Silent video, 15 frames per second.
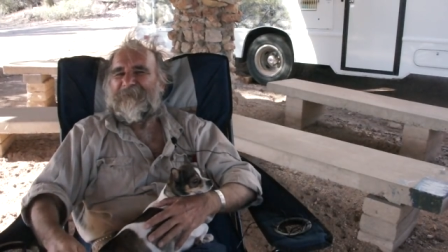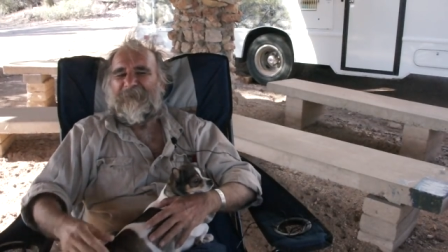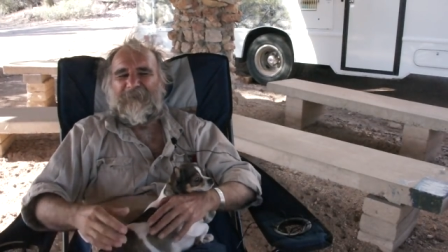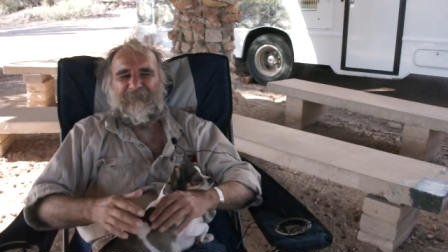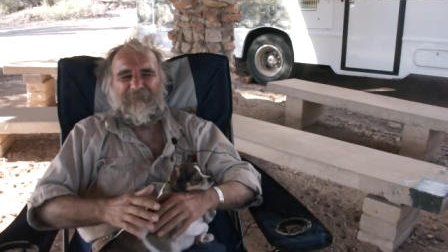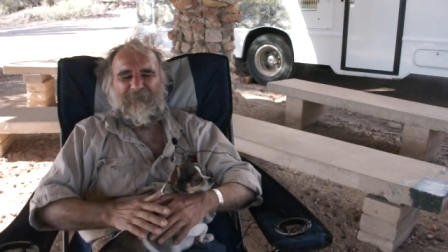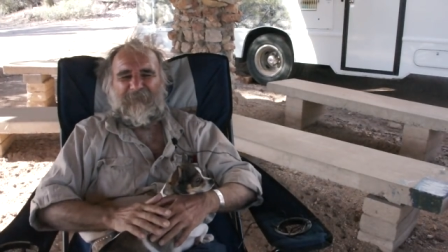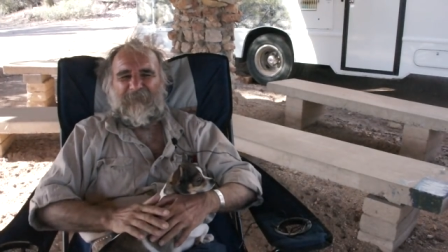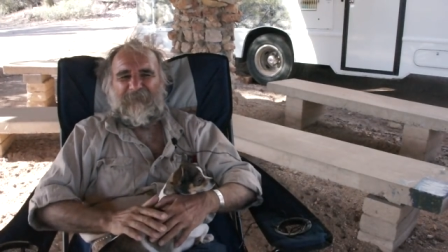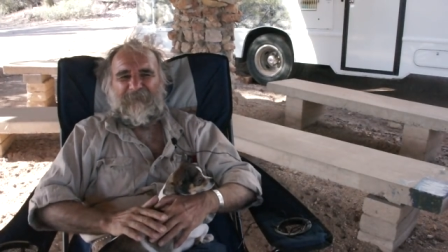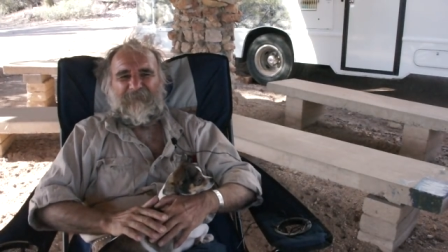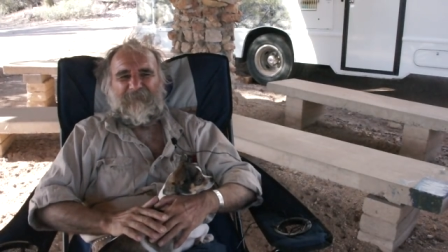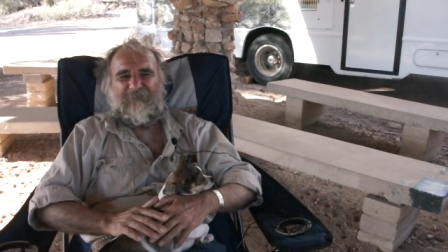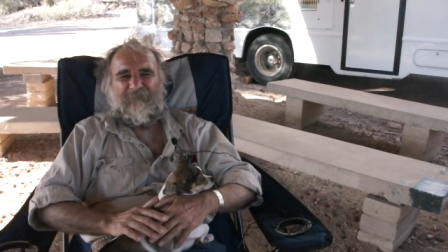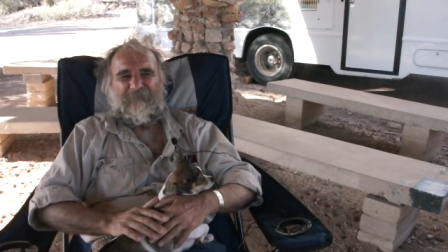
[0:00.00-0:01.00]
It's
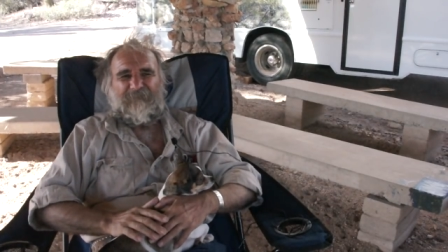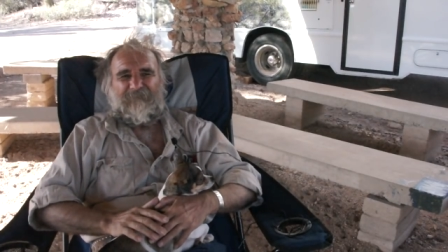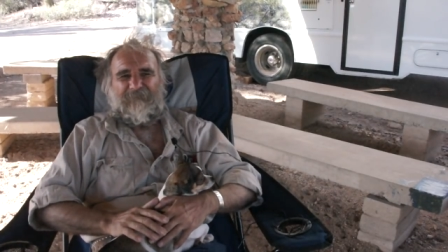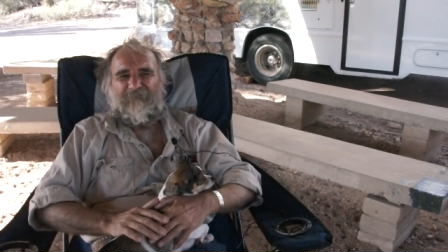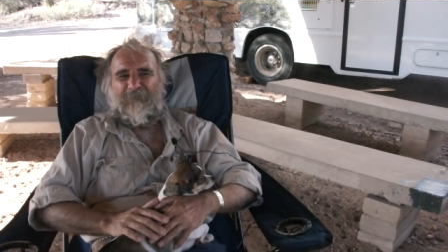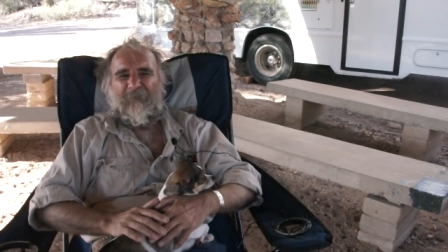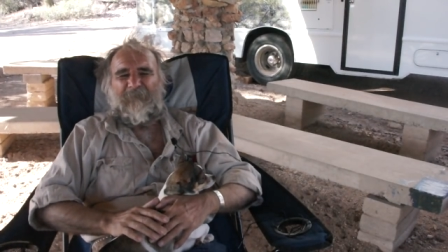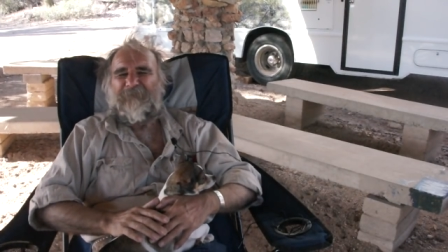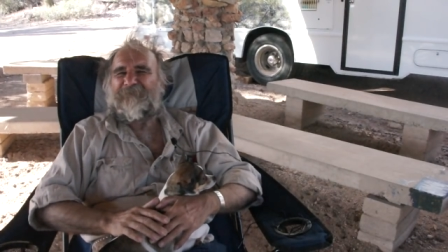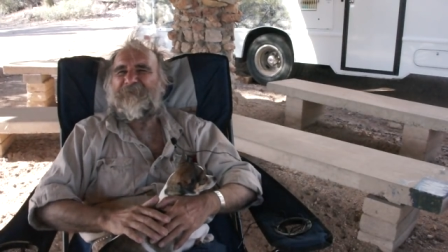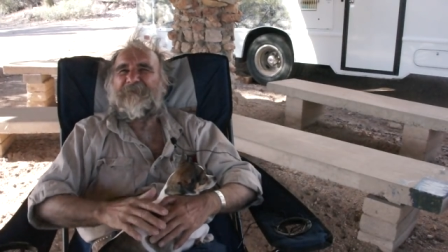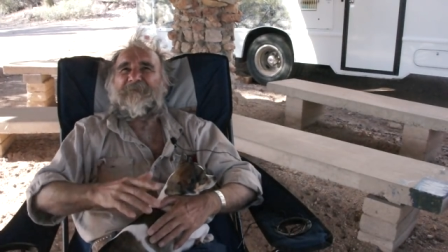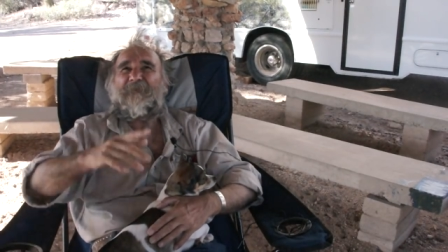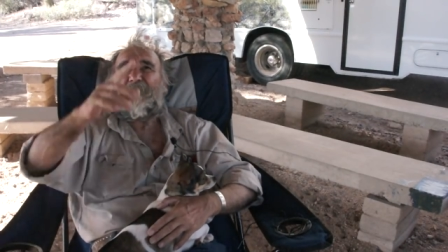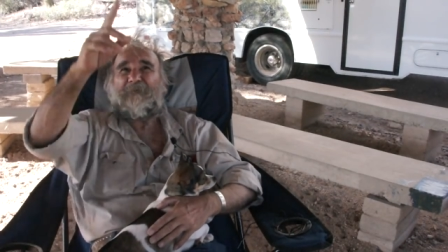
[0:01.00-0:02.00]
uh, over
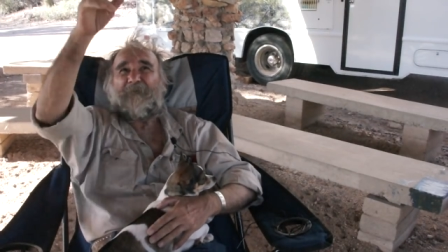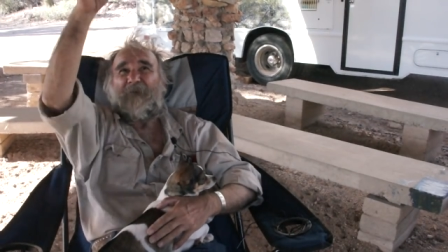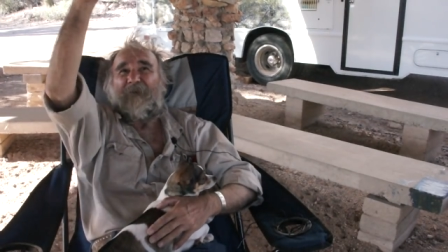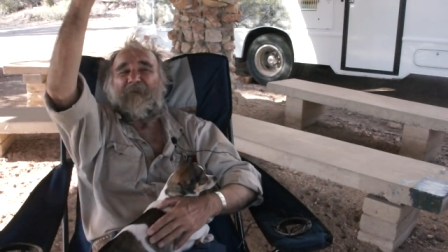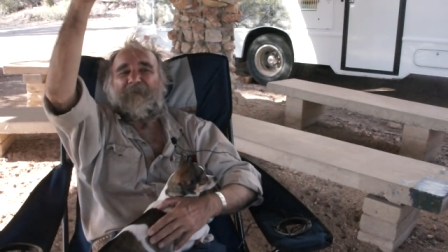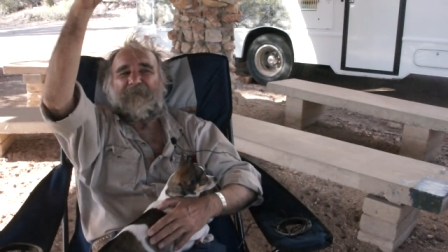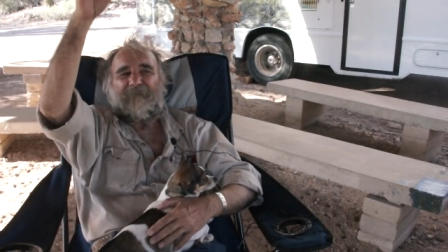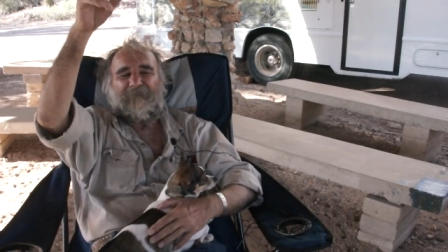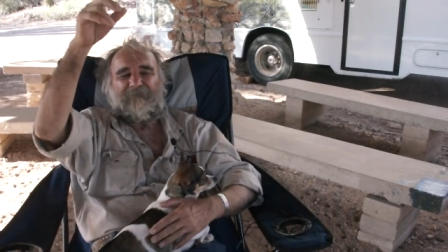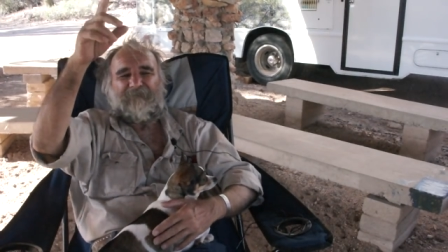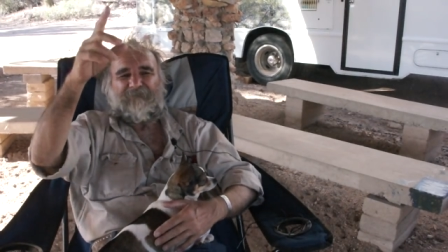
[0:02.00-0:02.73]
six foot tall.